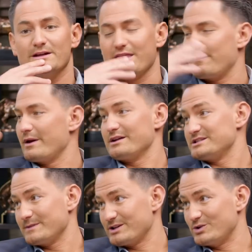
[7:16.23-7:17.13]
That might not
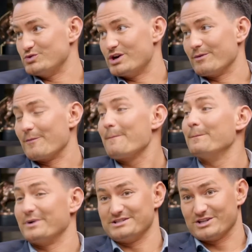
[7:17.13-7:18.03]
seem like a huge number,
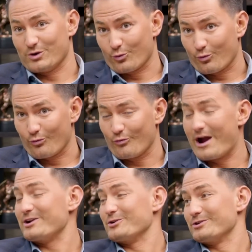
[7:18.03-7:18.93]
but it's a
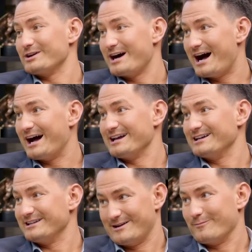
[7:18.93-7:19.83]
record high
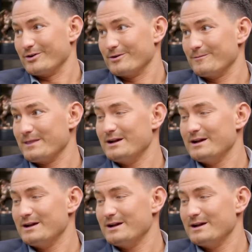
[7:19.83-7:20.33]
number.